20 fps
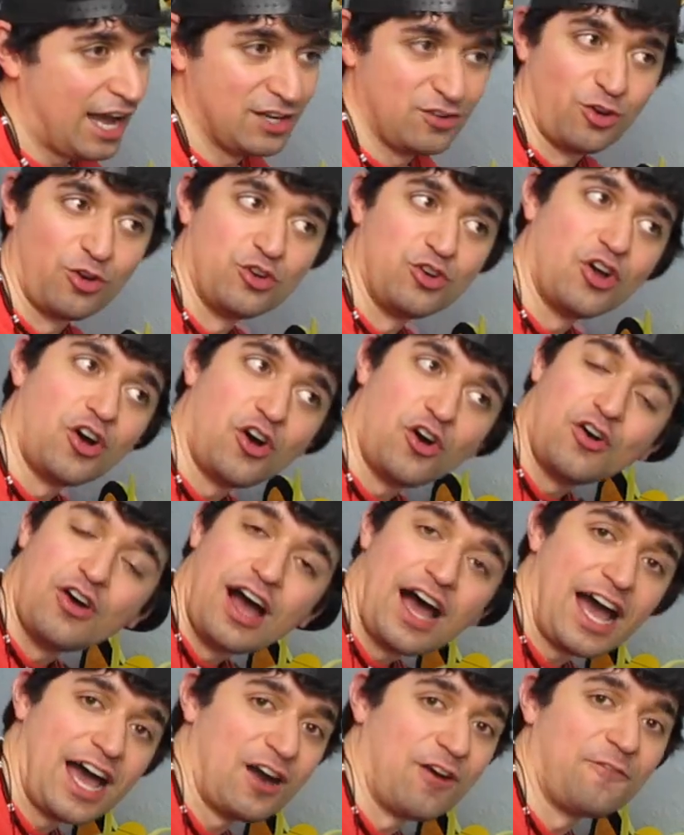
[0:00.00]
I don't
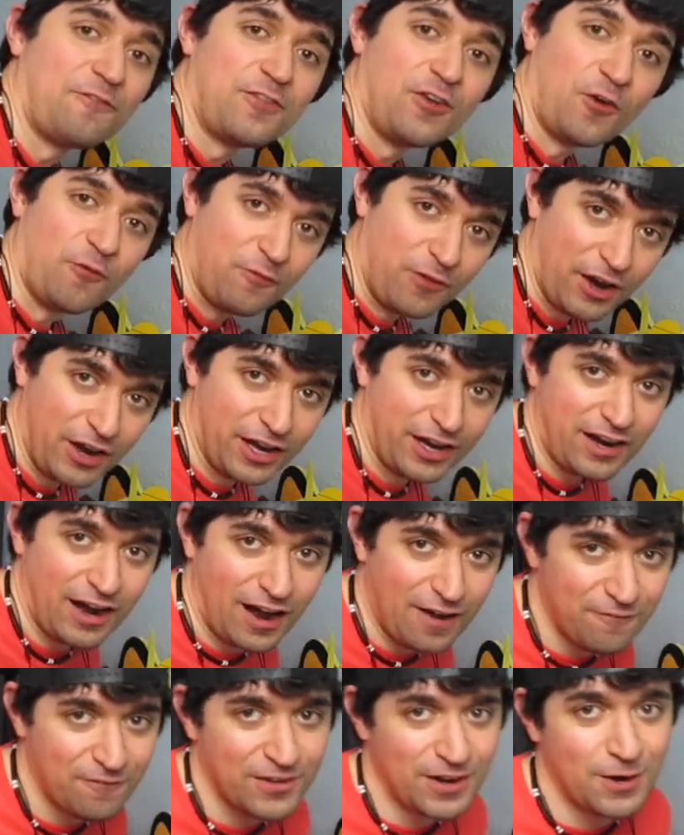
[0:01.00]
know. I don't feel very
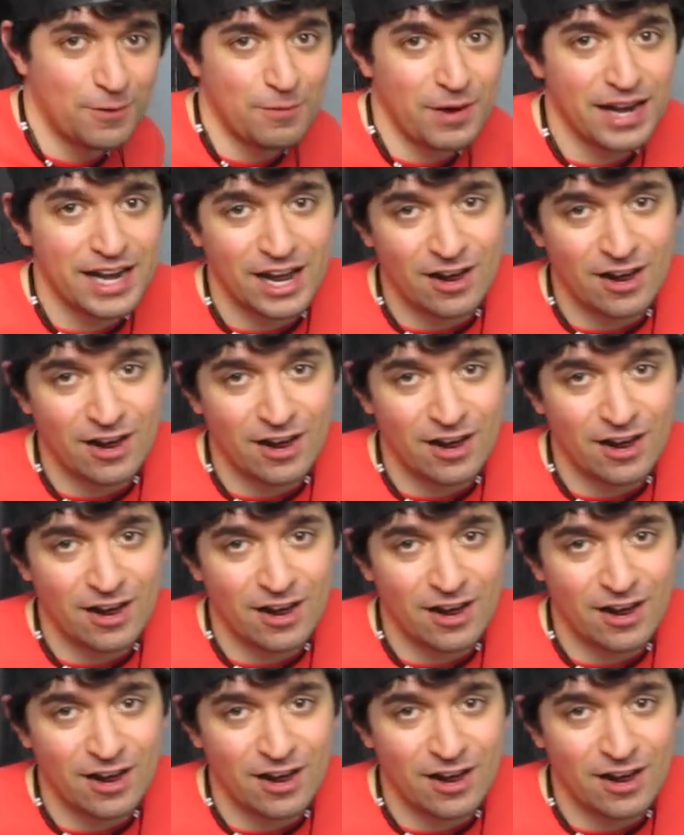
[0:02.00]
confident right